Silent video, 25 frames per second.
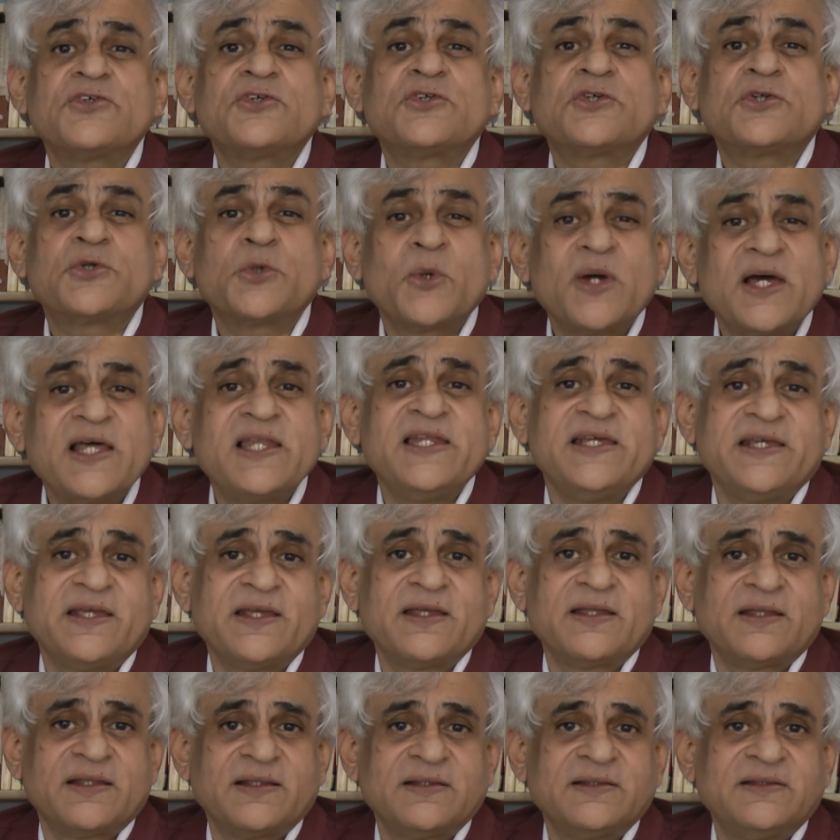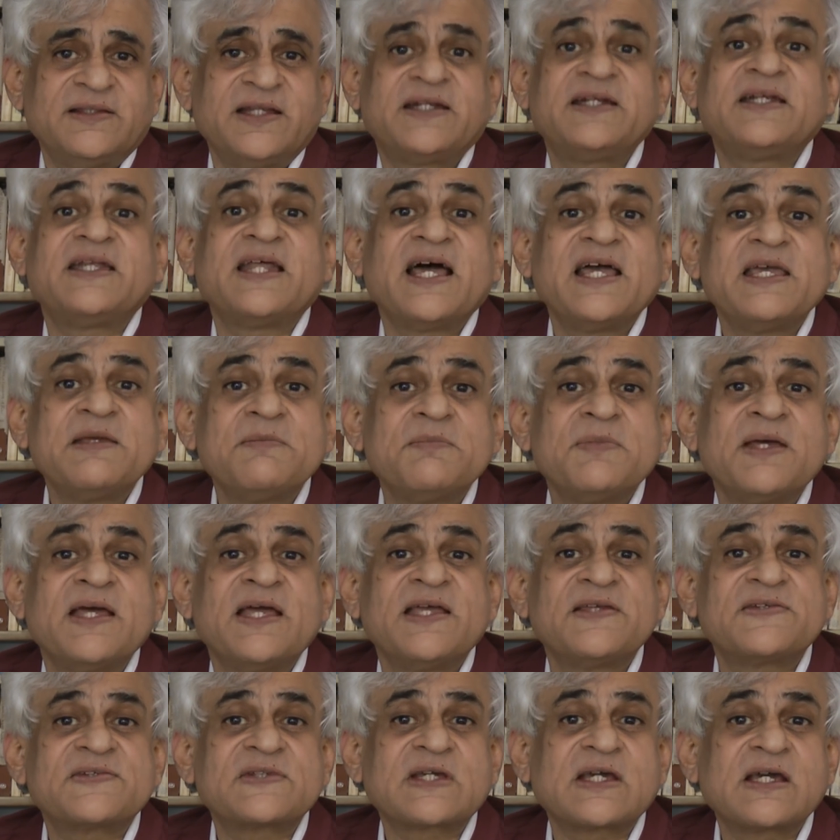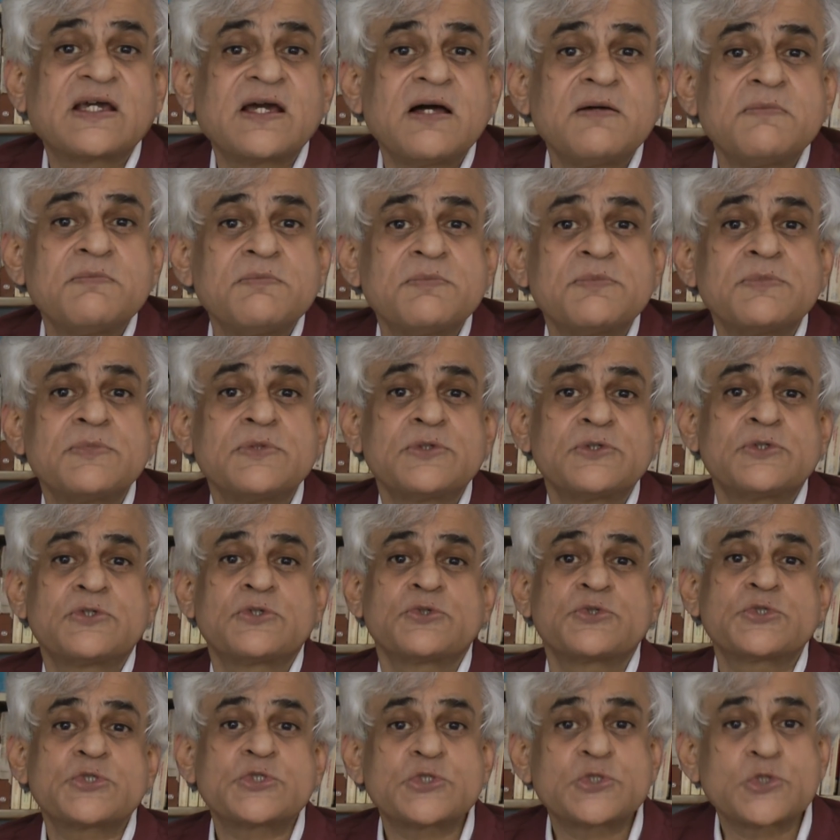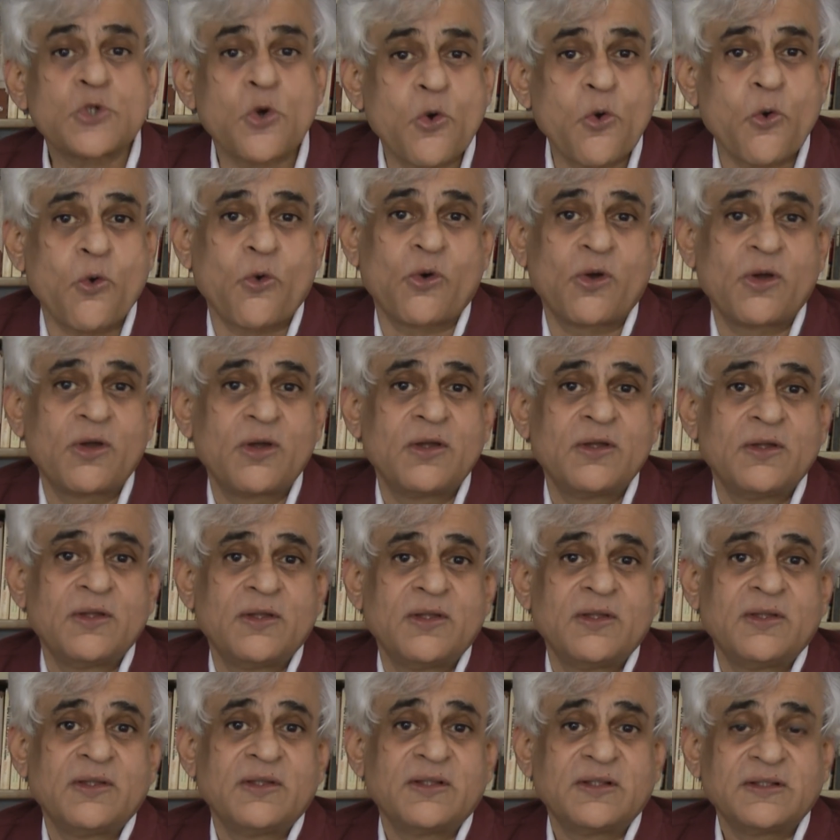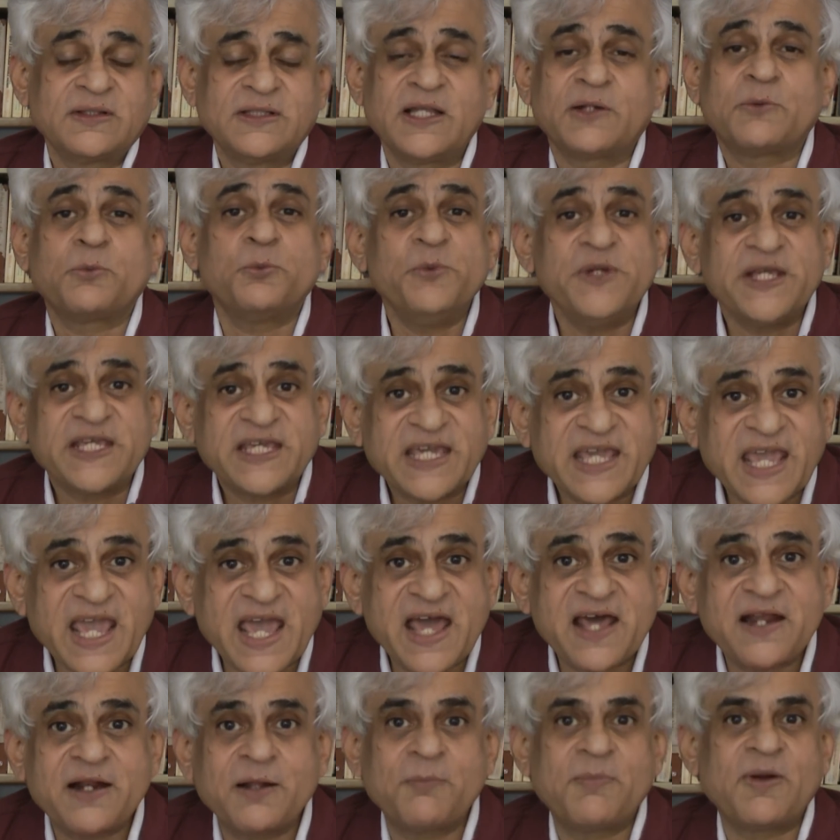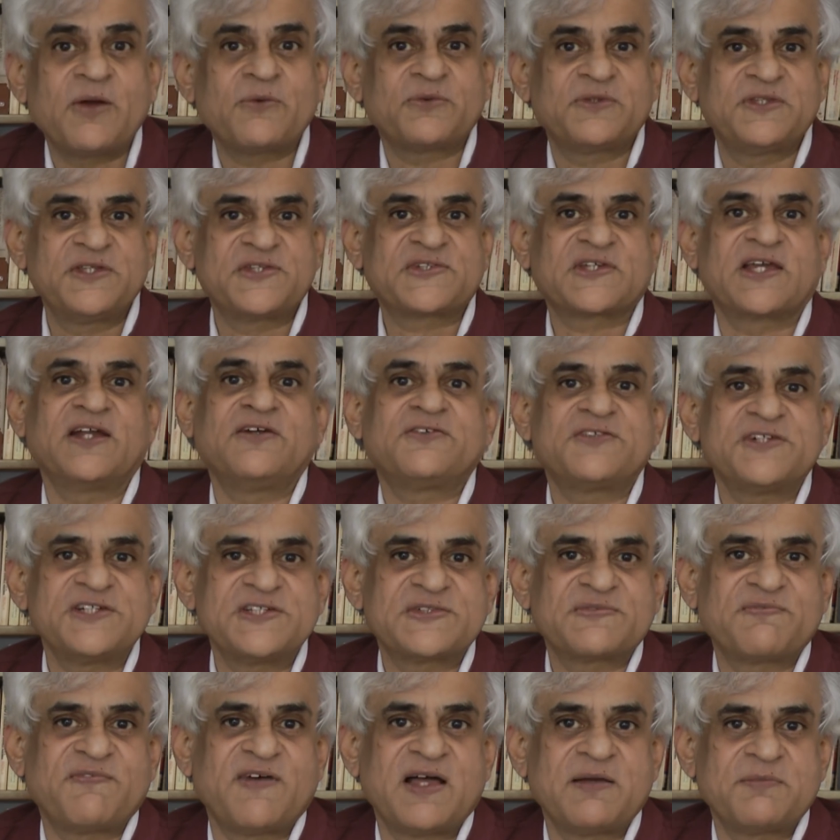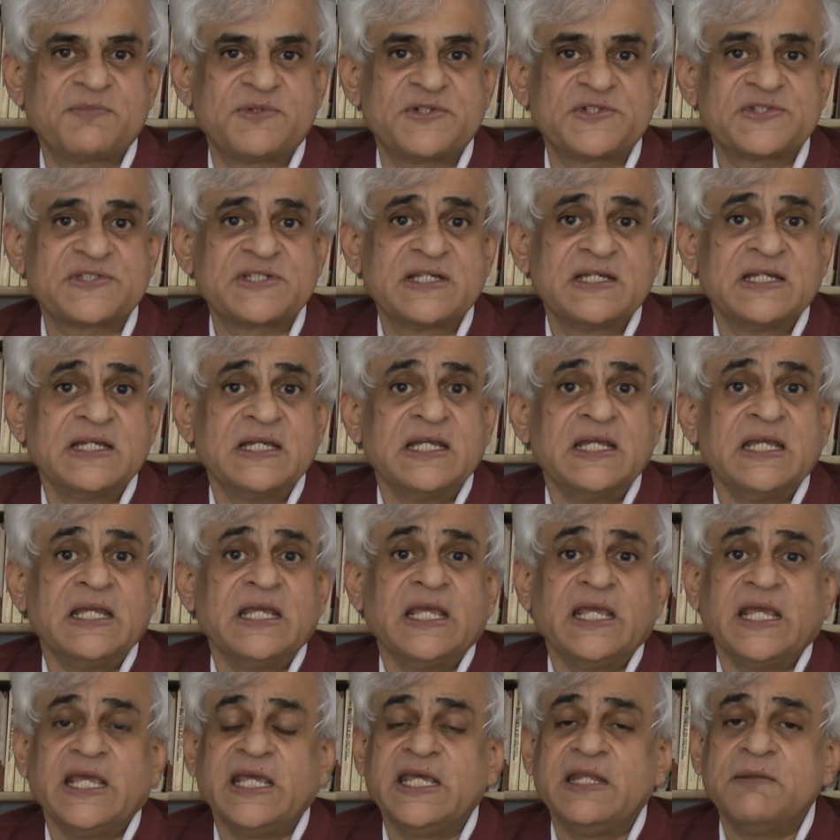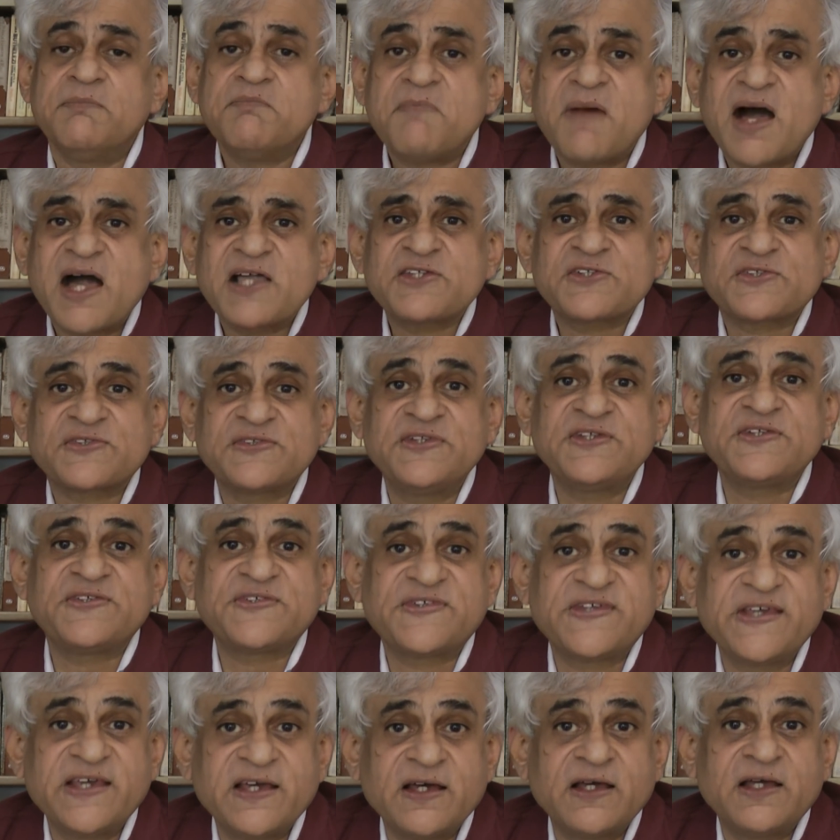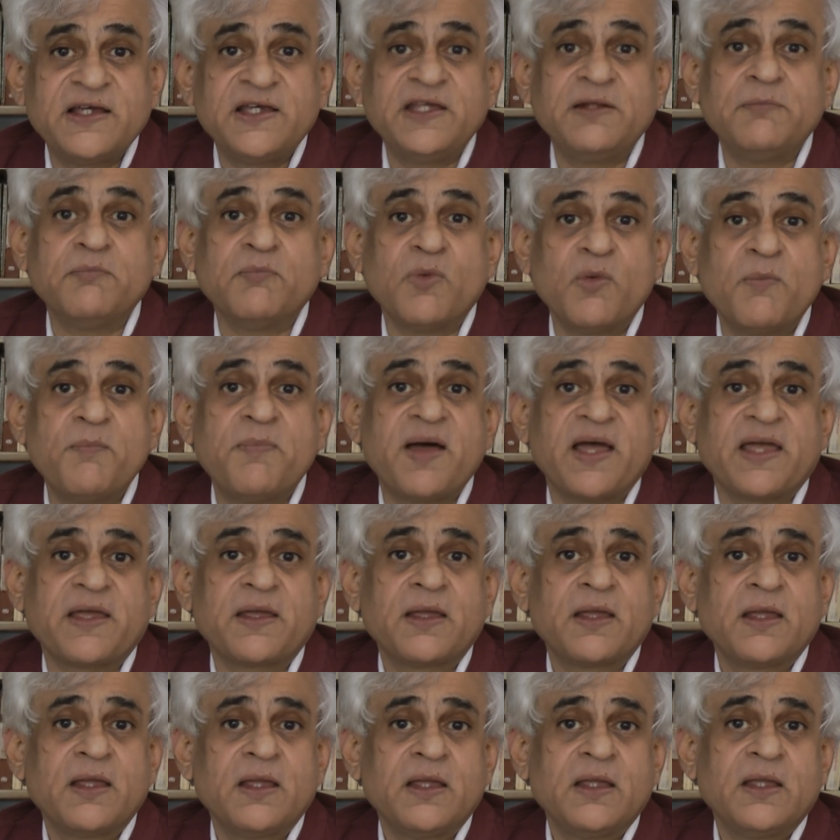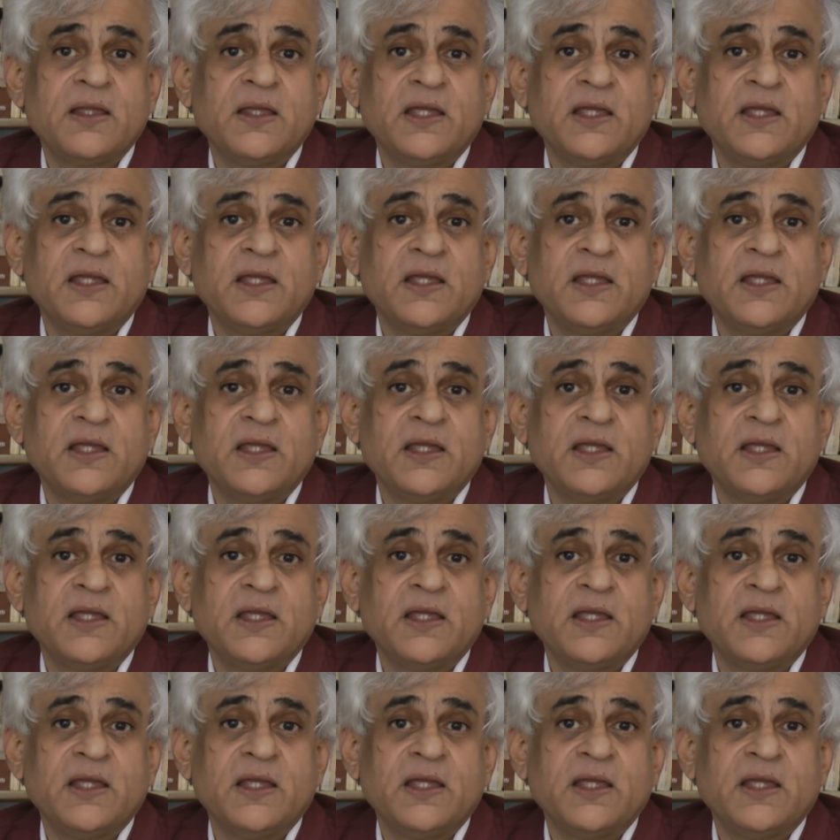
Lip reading: Surely the time has come to show that we care about this country's farmers. In March this year in Mumbai,